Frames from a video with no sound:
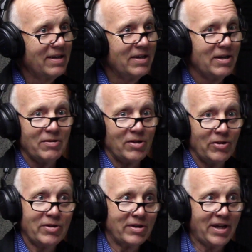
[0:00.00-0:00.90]
You know,
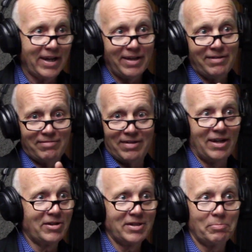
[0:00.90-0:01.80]
you could take it and,
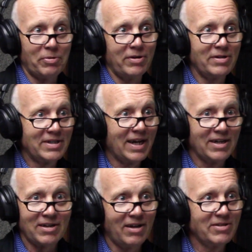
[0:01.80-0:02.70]
like you said, put it aside
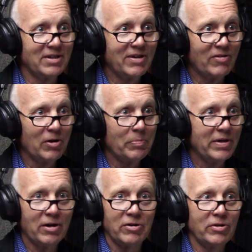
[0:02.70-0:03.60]
in the closet, never open
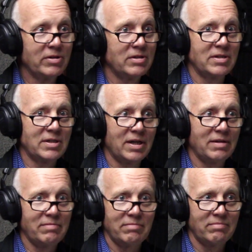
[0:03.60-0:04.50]
it, or you can just say,